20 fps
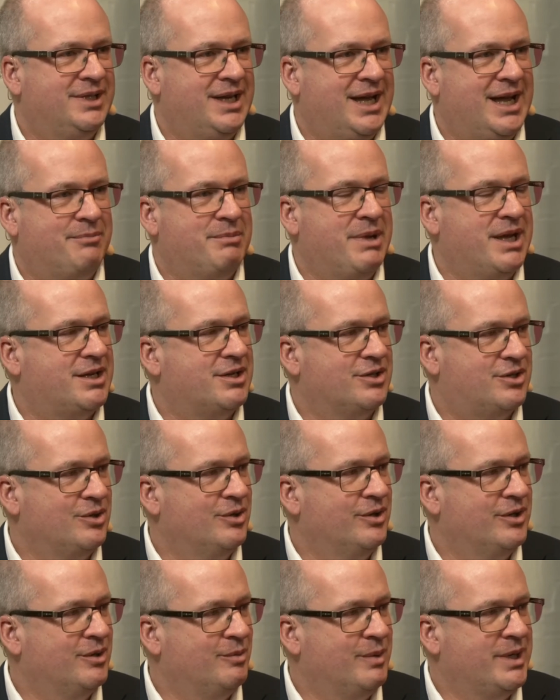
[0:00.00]
and making
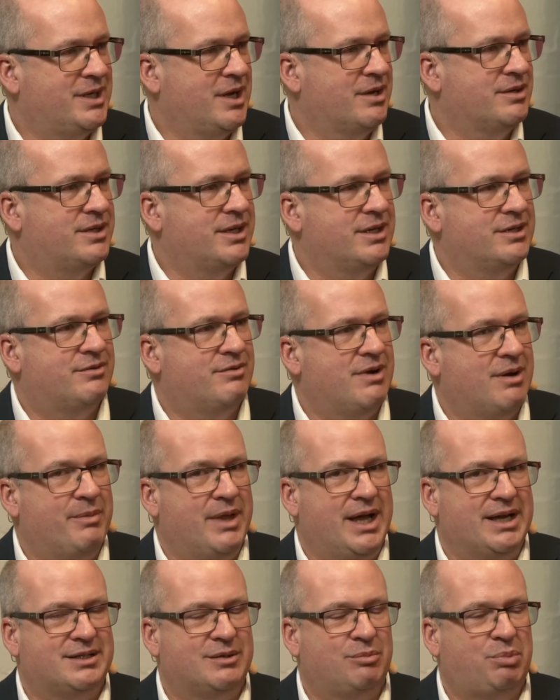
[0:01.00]
sure that we don't interrupt
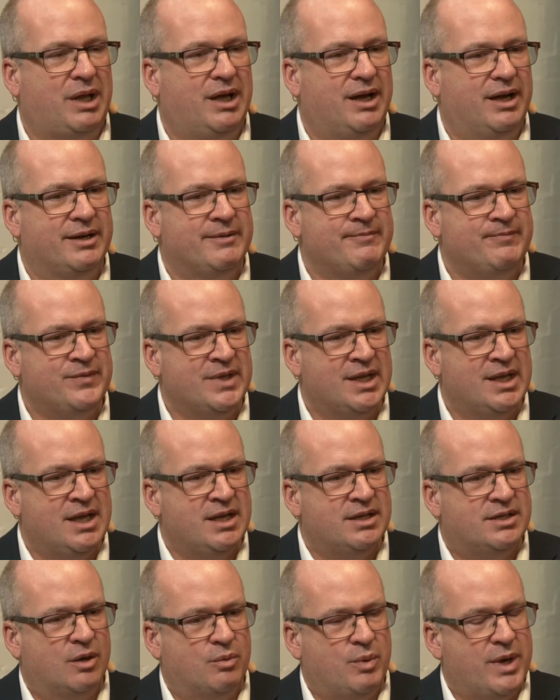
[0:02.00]
that supply.
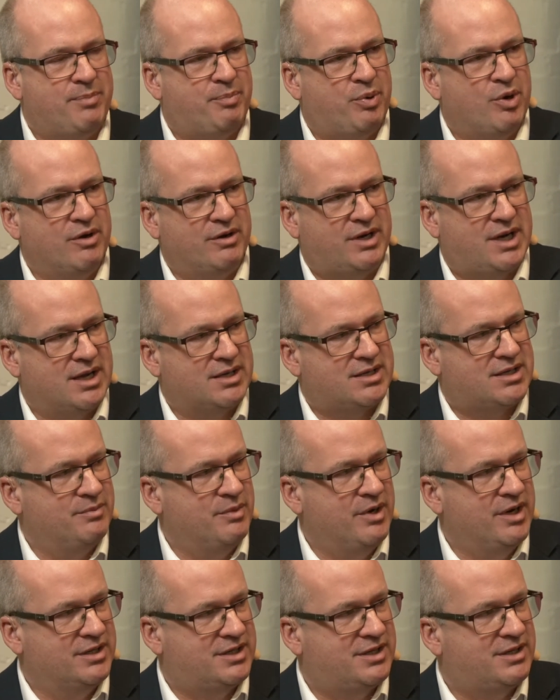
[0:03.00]
So we put
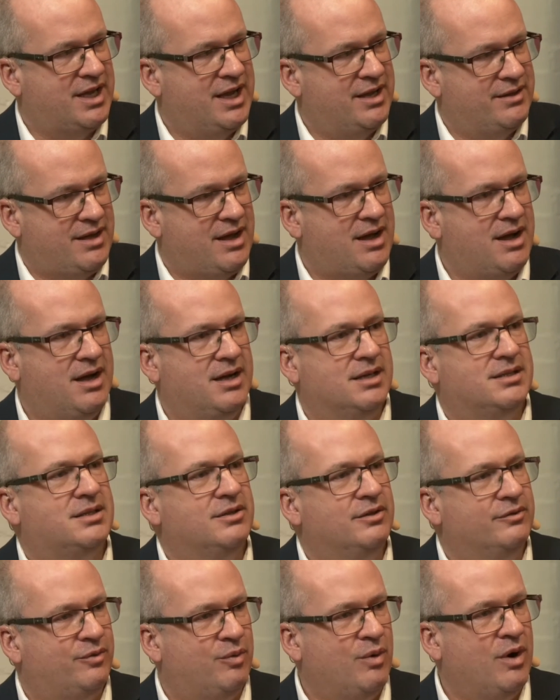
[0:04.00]
customers at the heart
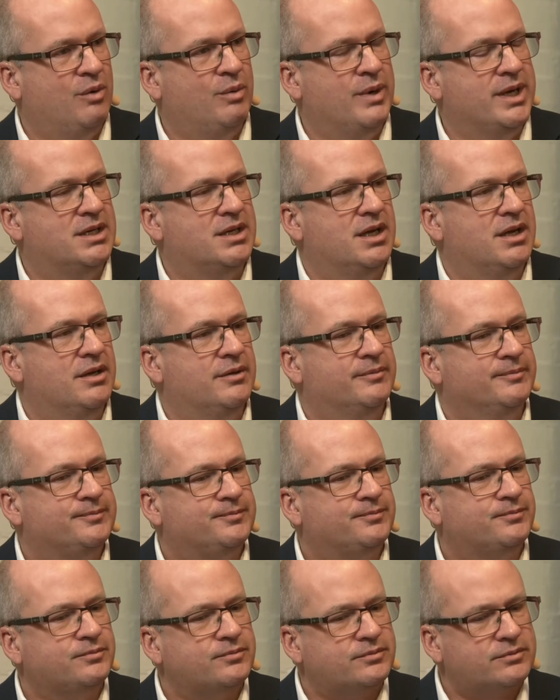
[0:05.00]
of what we do.
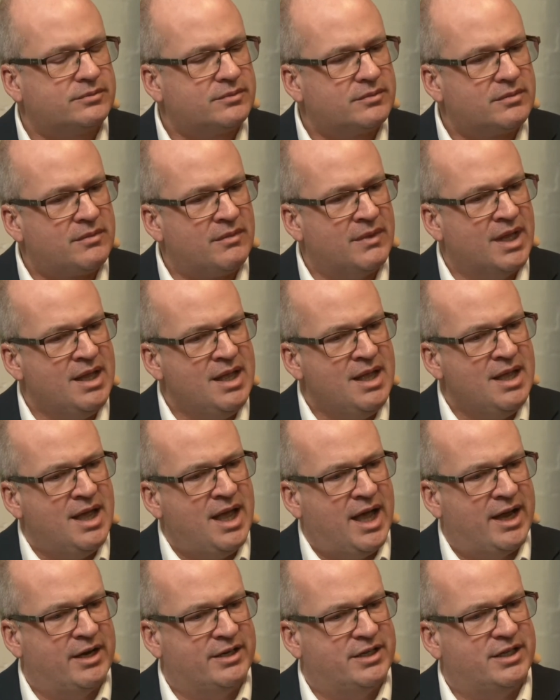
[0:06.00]

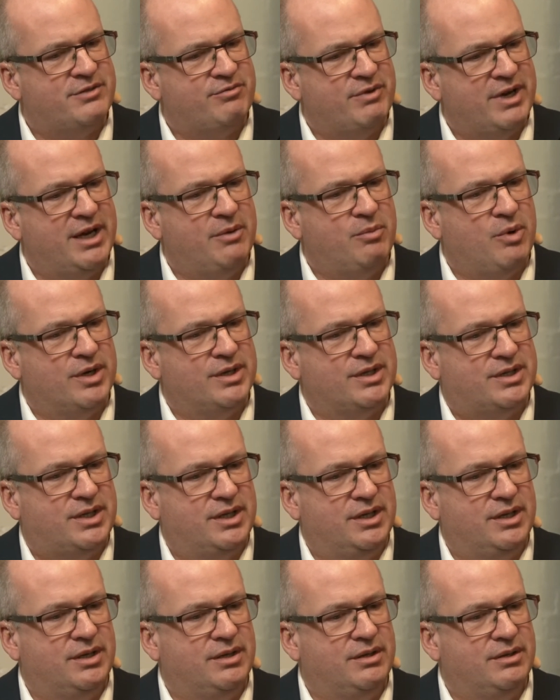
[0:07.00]
And I just really want
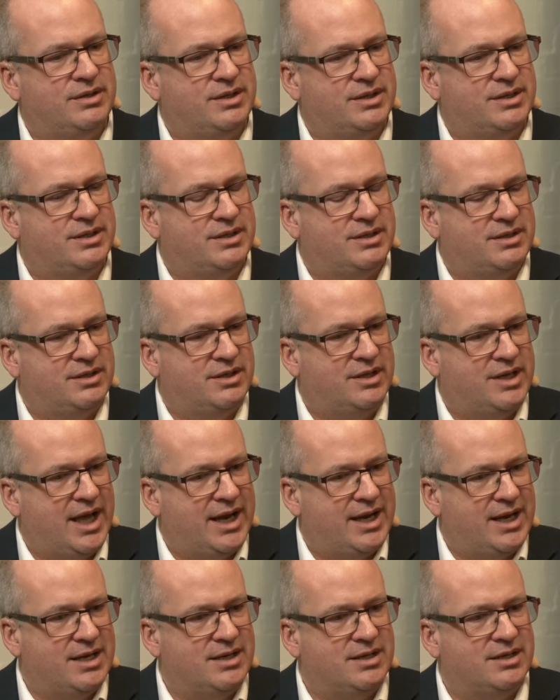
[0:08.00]
to
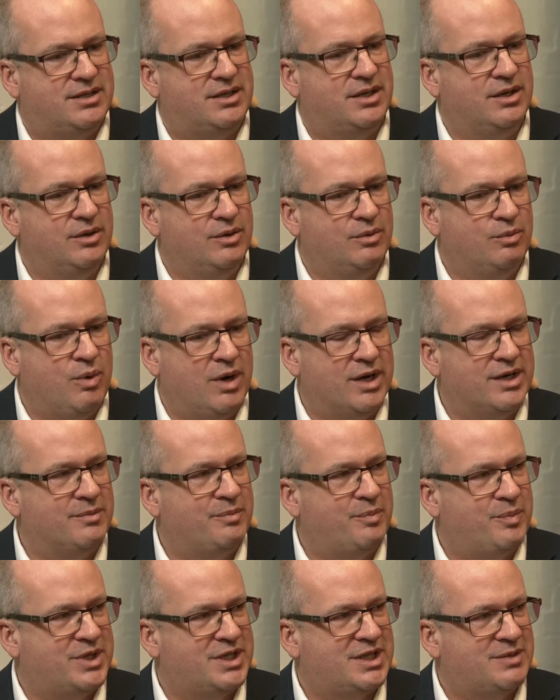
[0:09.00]
get into one
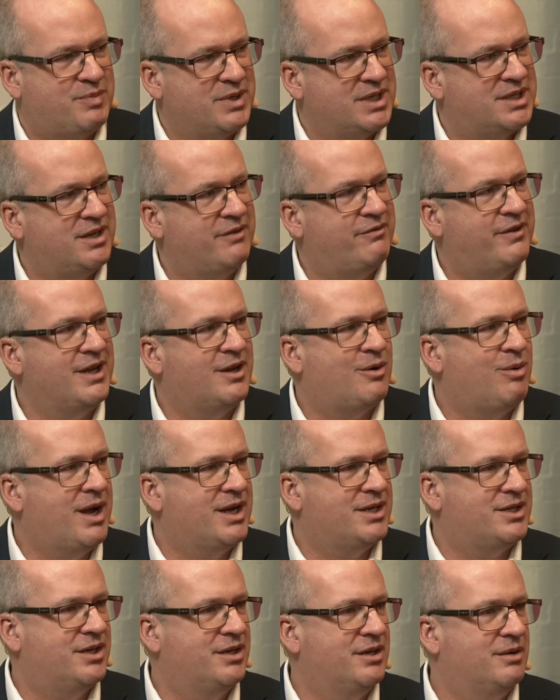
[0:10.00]
specific
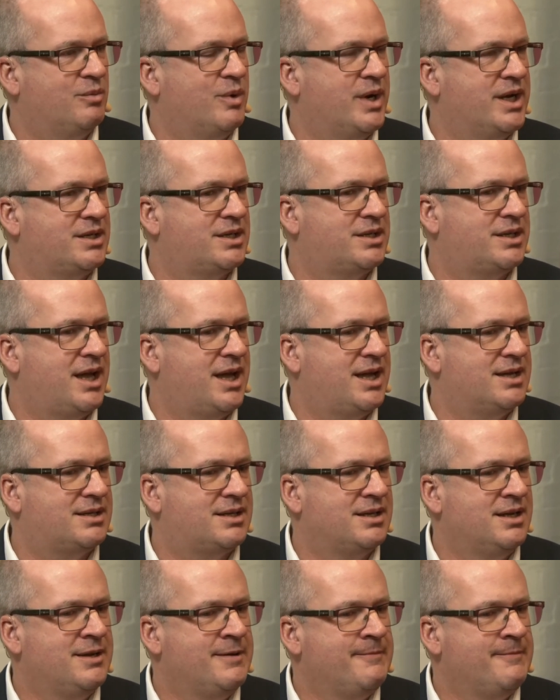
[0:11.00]
question, which says,